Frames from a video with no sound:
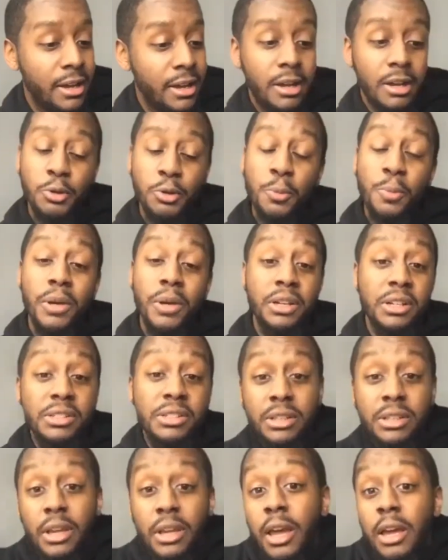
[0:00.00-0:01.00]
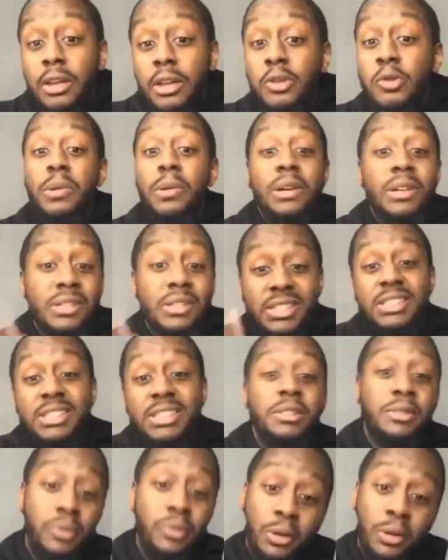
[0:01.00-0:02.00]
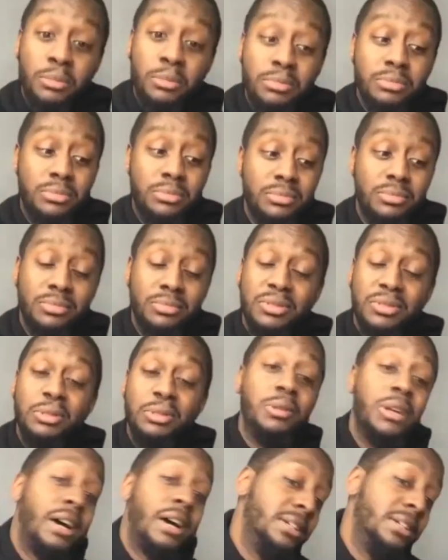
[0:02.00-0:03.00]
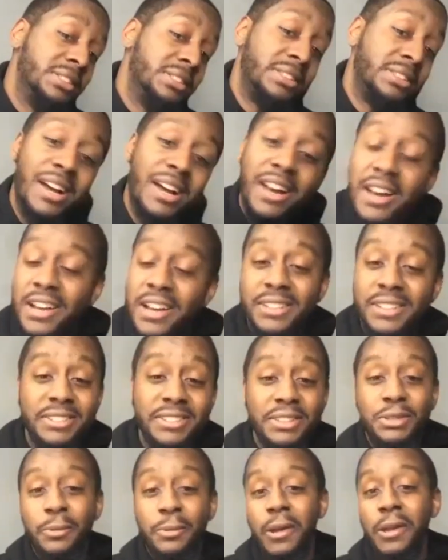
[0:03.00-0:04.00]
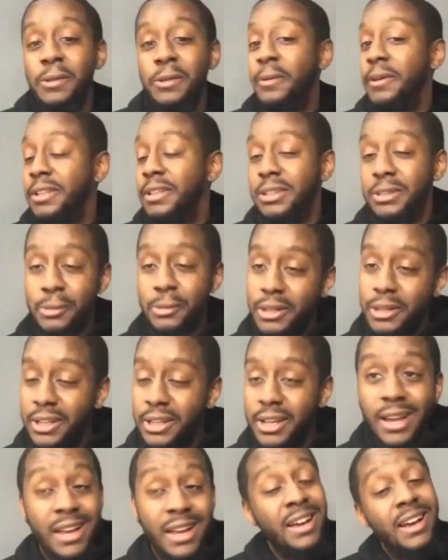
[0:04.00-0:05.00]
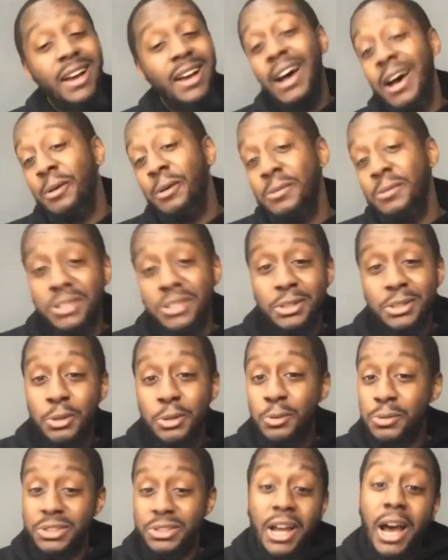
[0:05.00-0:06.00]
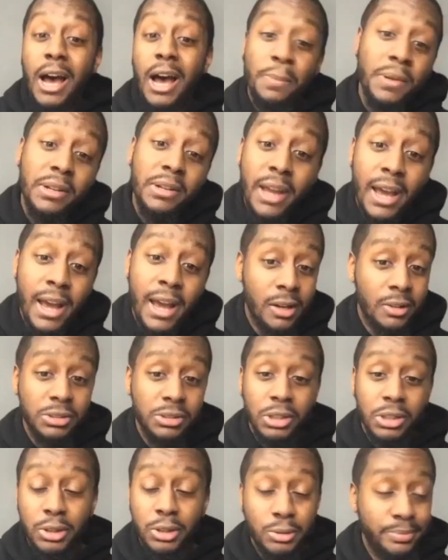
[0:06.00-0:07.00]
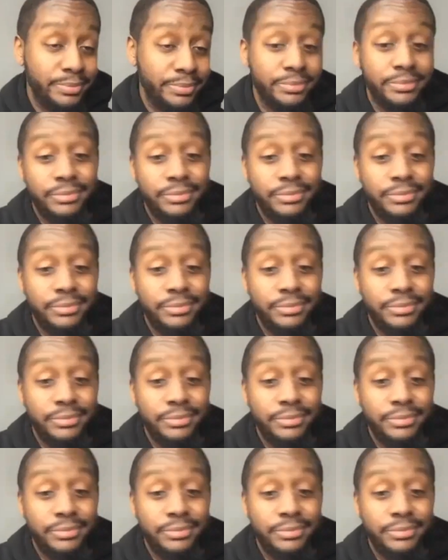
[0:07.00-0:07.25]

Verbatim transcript: you've been, cons- hey, you've been consistent from two thousand nine to twenty twenty-three. I don't yeah. see you stopping now. So